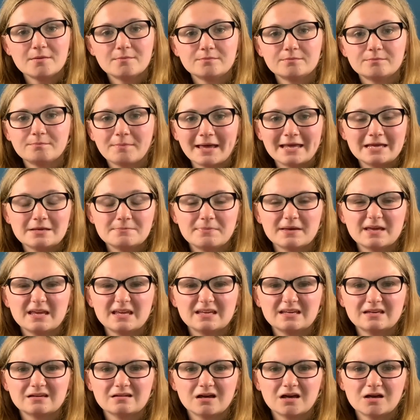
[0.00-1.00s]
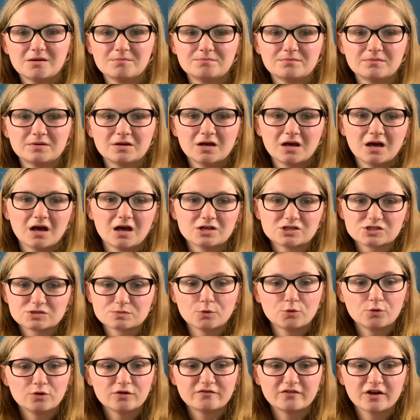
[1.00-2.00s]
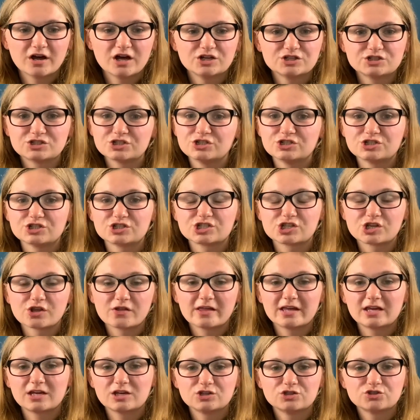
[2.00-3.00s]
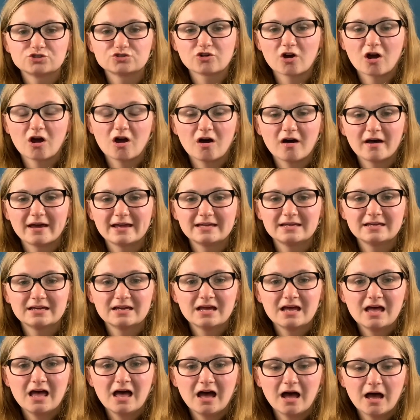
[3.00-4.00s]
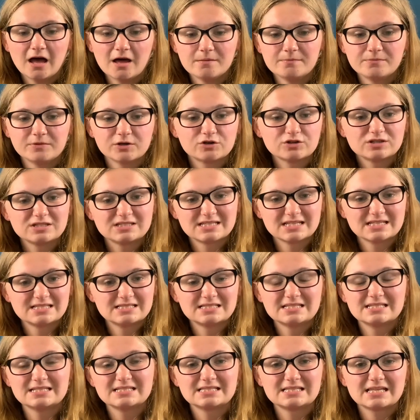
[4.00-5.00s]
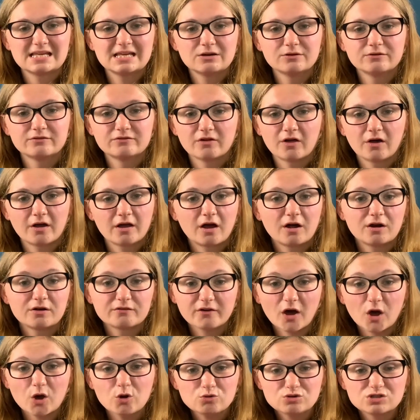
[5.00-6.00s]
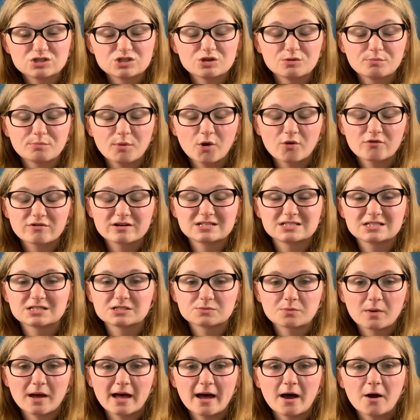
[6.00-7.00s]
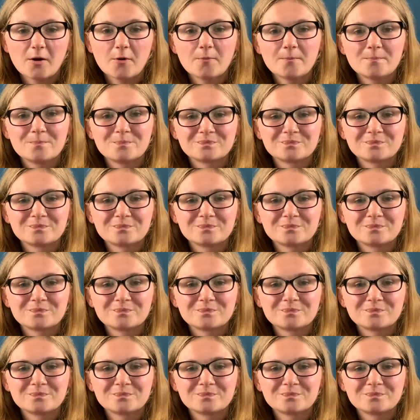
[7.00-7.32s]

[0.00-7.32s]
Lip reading: baby a smaller version, just so they can try the consistency of like kind of oats in a porridge as well.